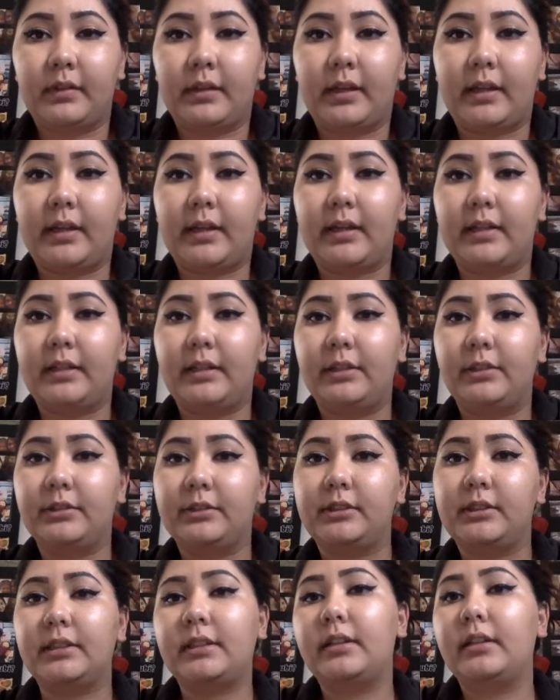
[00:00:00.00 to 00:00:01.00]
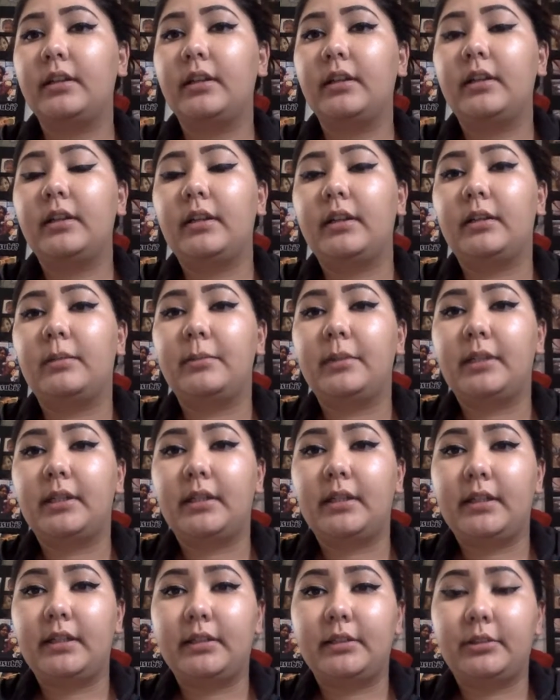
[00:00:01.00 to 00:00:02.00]
I kind of used it in the
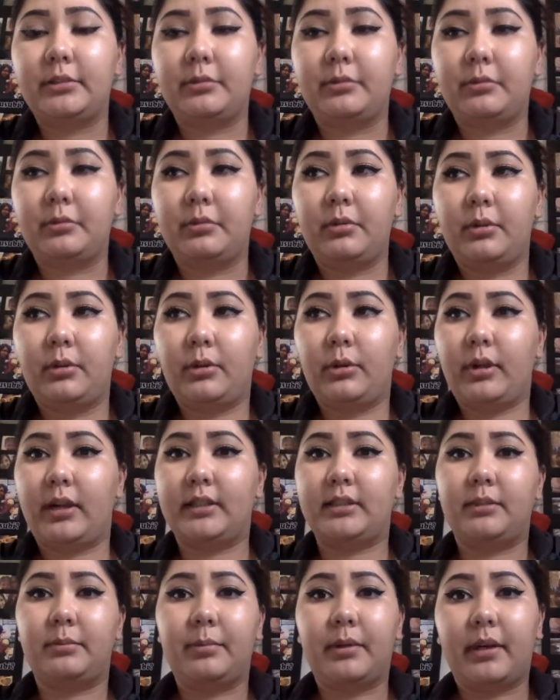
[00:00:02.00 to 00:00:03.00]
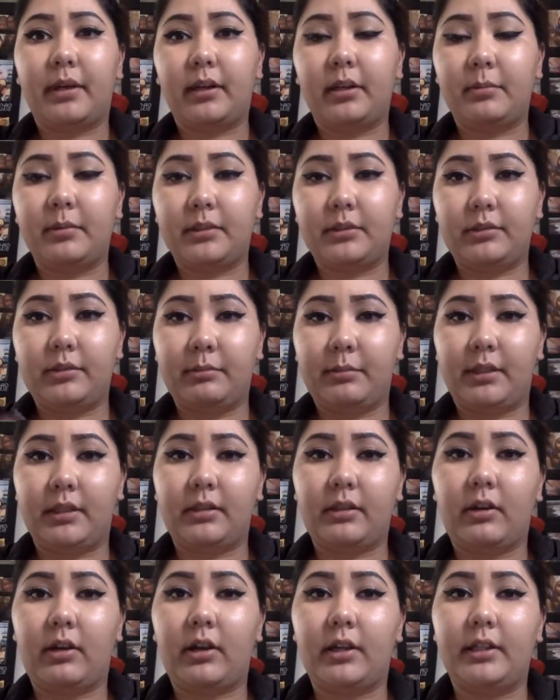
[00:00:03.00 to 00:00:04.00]
beginning as a barrier between me
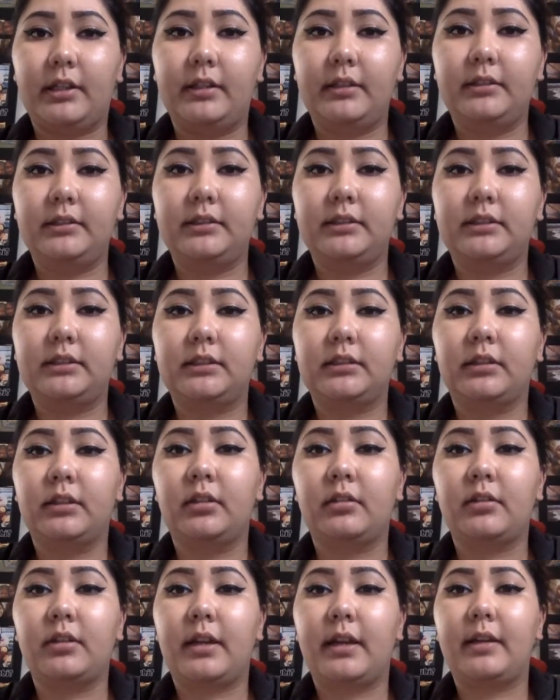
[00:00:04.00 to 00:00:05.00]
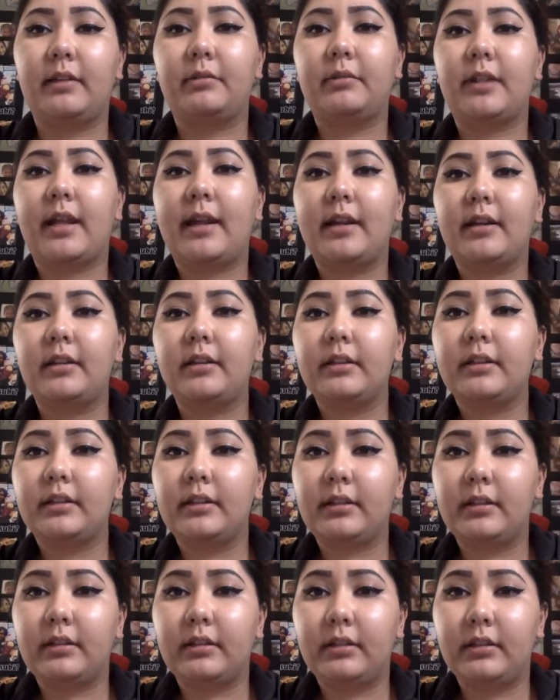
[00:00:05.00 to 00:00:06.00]
and the audience, and that
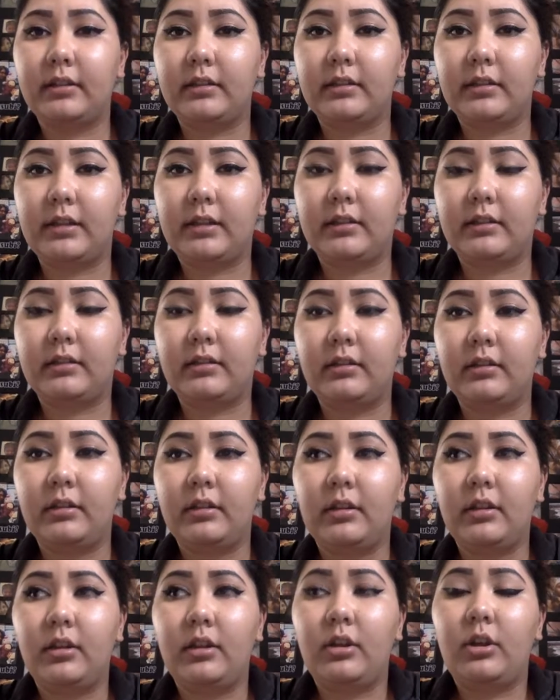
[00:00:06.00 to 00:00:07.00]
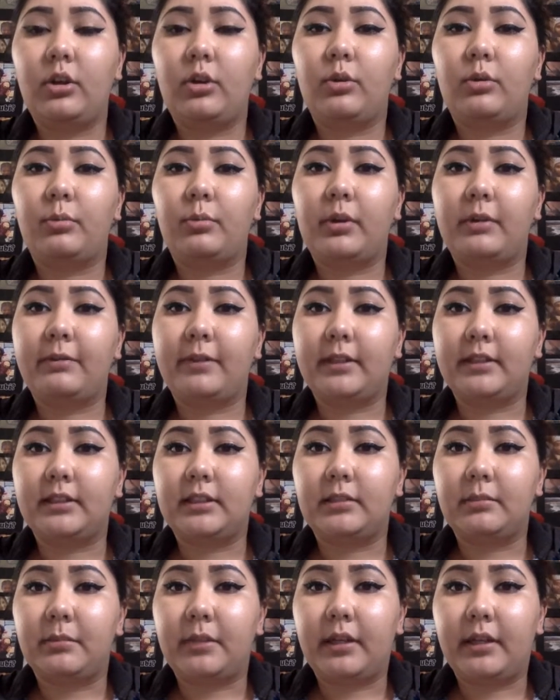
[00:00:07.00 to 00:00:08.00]
and
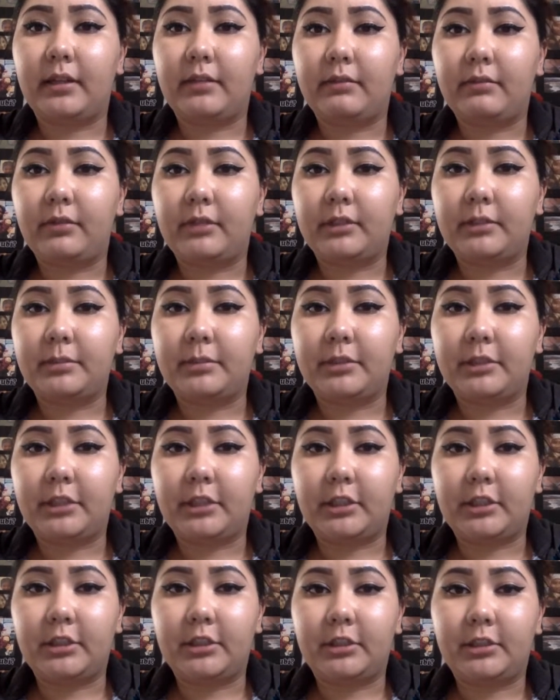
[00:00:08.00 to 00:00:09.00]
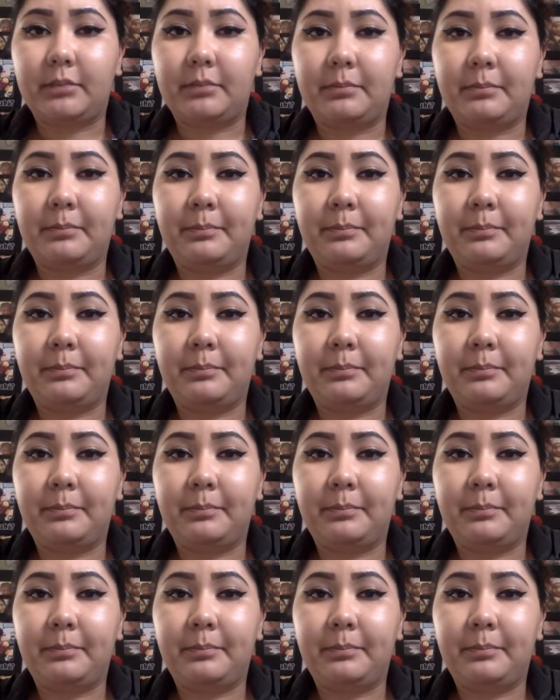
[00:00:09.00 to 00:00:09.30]
affected my voice projection.